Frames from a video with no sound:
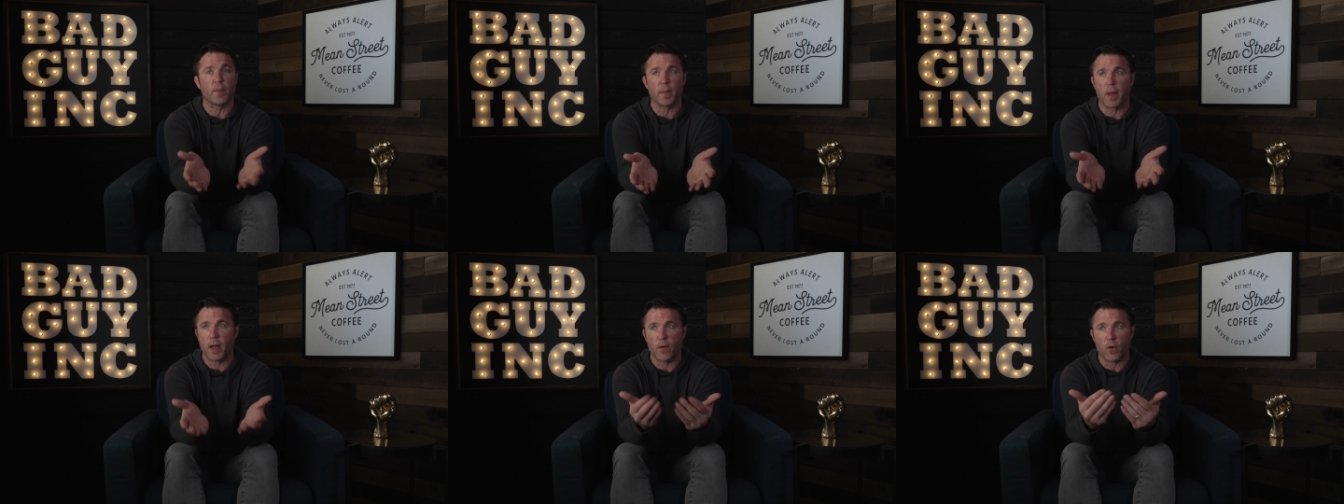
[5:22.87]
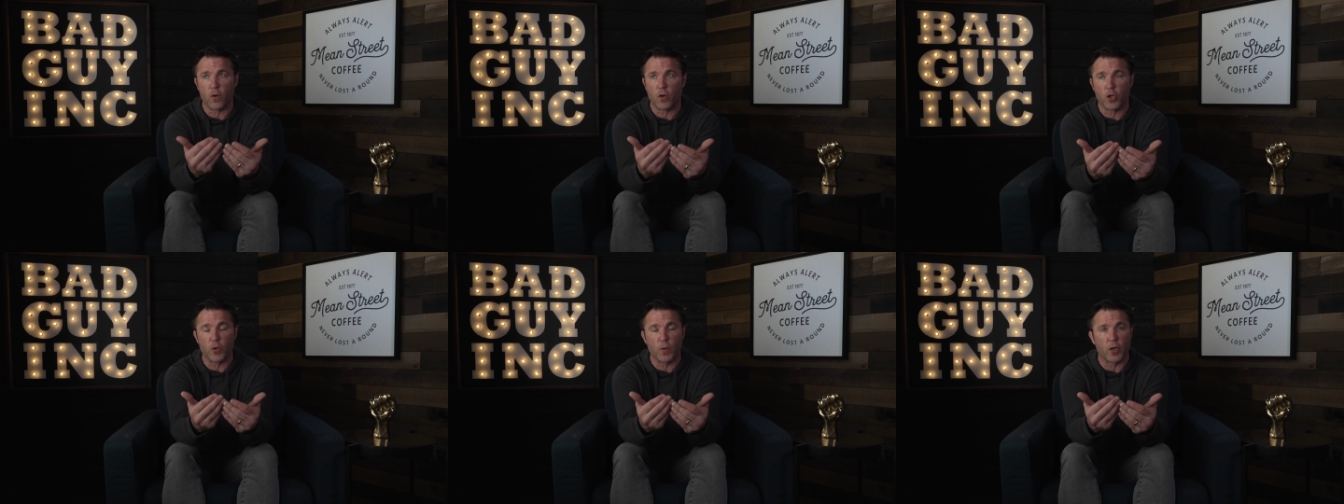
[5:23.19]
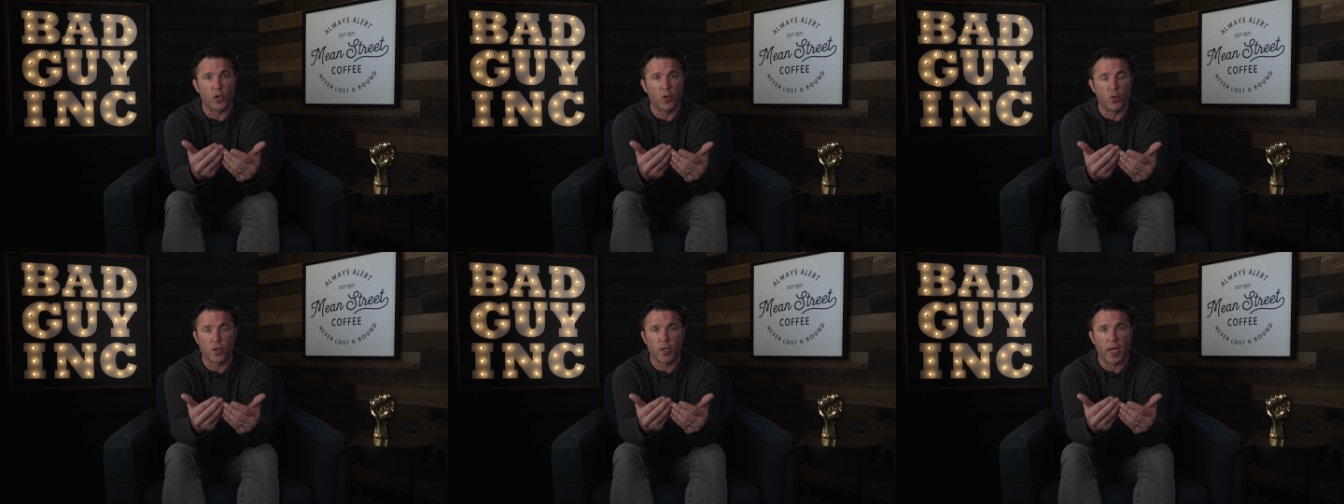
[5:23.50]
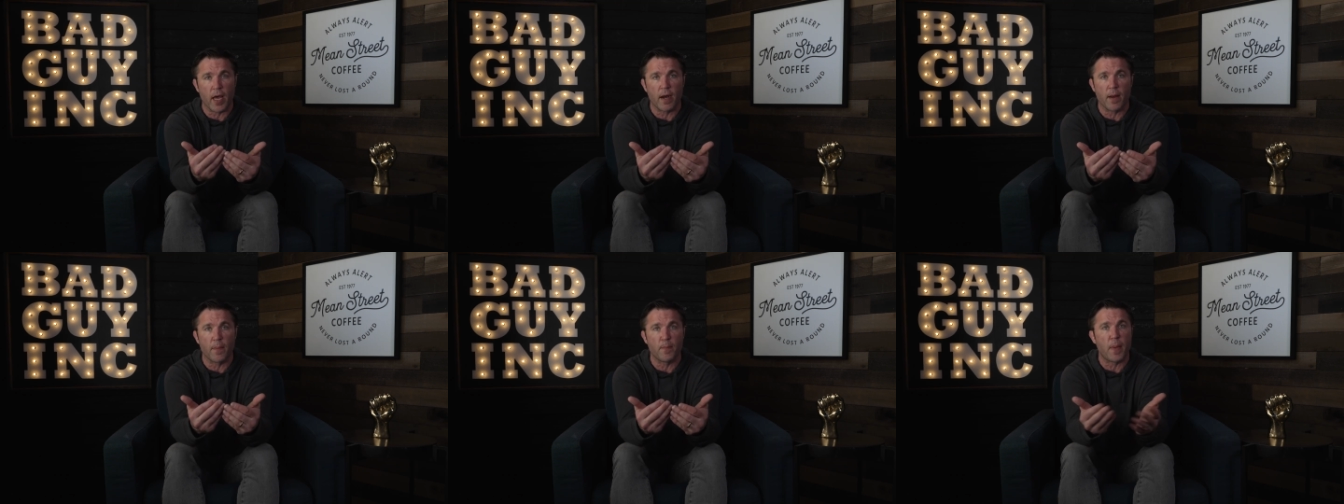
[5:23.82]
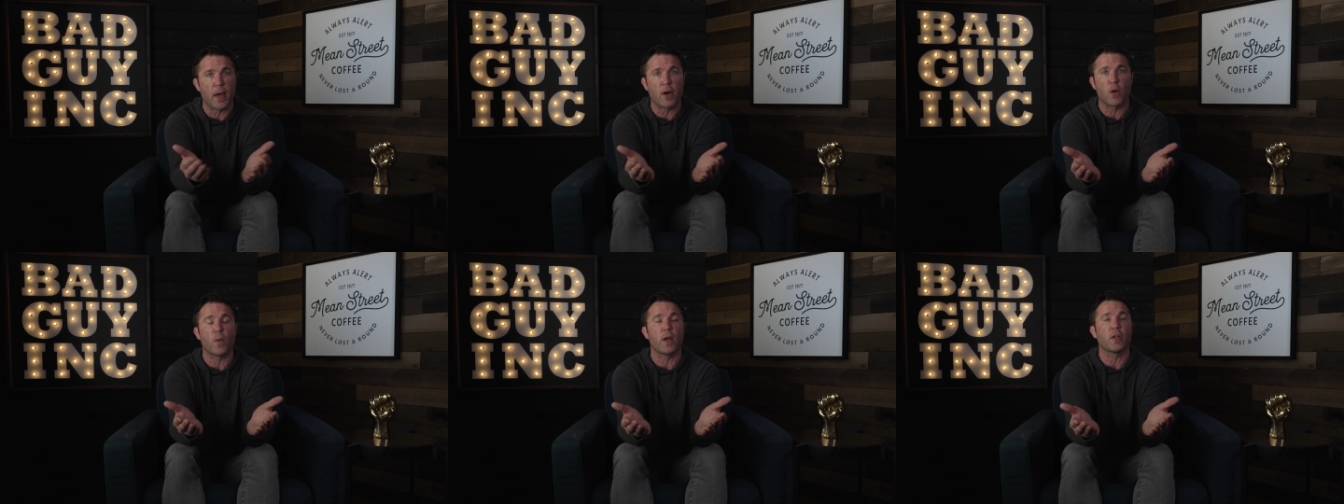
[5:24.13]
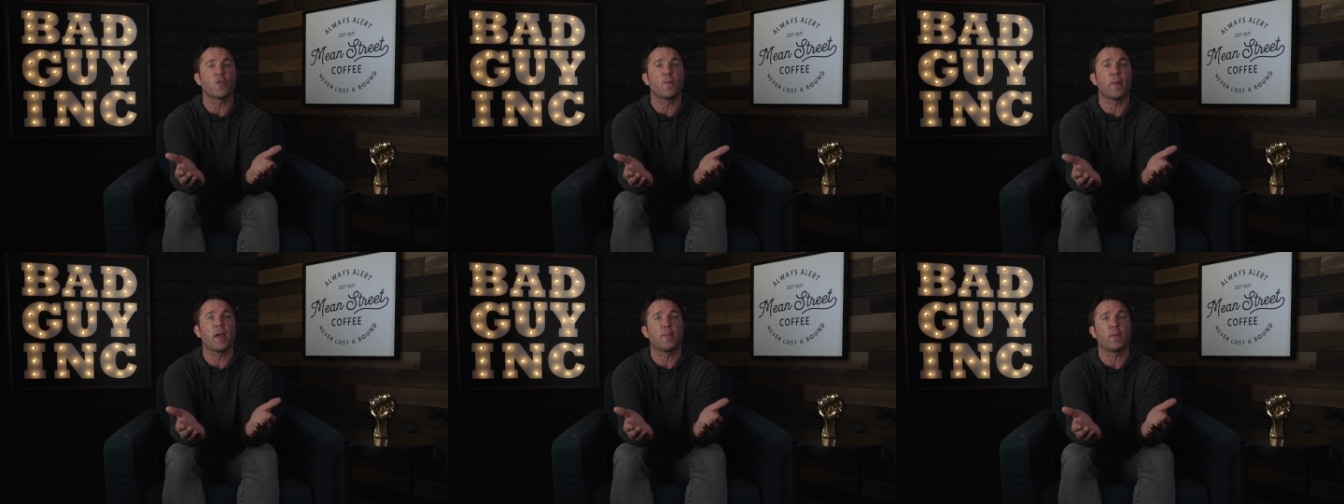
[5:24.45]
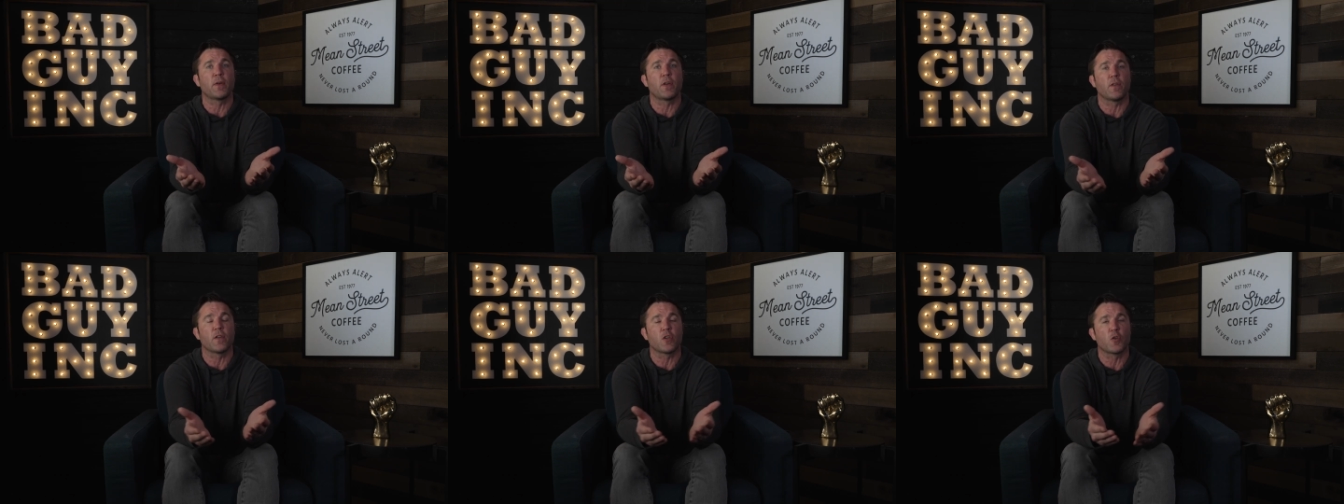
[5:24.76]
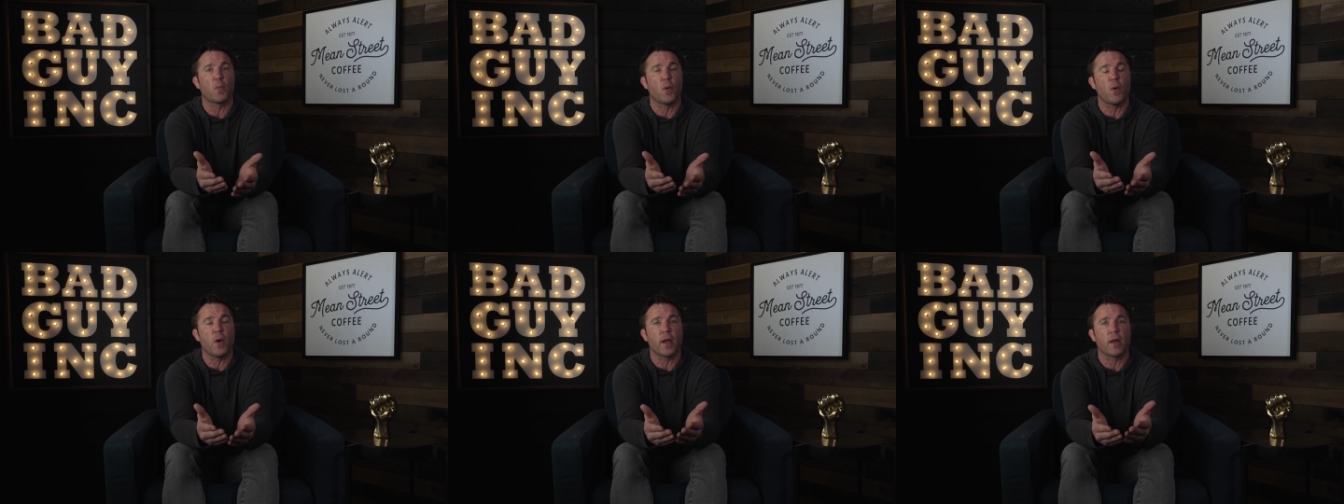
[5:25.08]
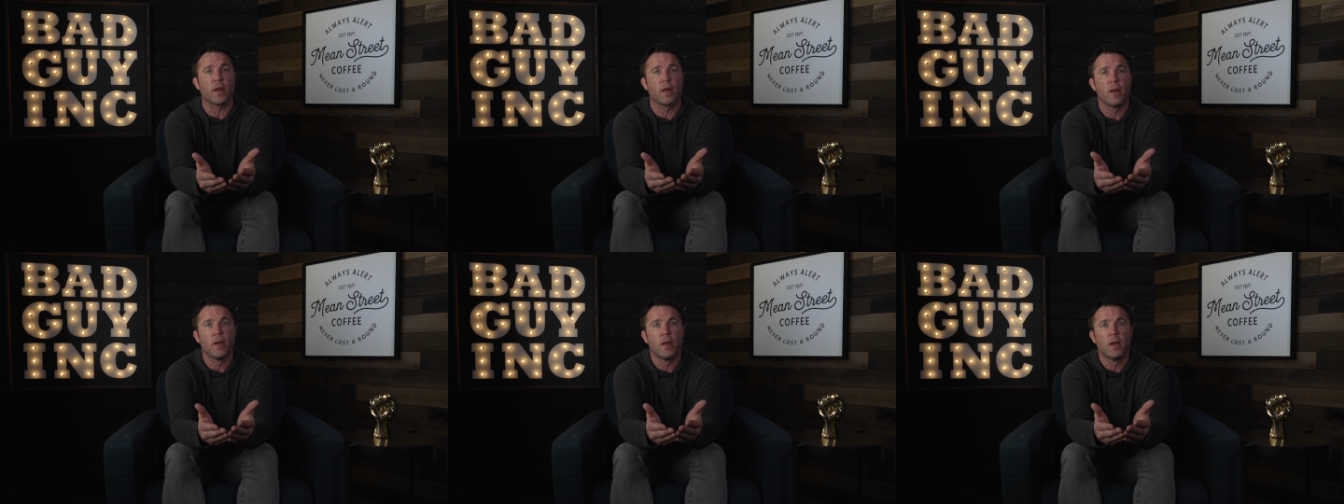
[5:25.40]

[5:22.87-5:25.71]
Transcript: I'm not arguing who's had a better resume up until this point.